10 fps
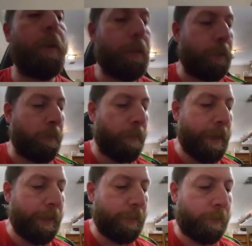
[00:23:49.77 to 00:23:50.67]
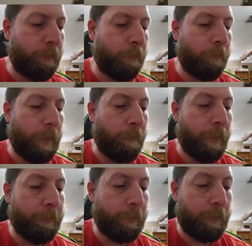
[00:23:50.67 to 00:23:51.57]
because of the Rays. My
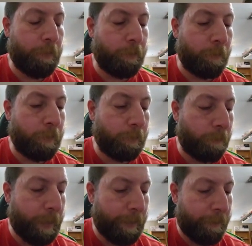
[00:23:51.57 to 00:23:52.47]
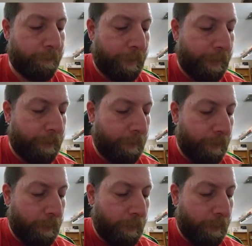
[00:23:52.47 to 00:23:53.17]
wife's a huge Rosarena fan.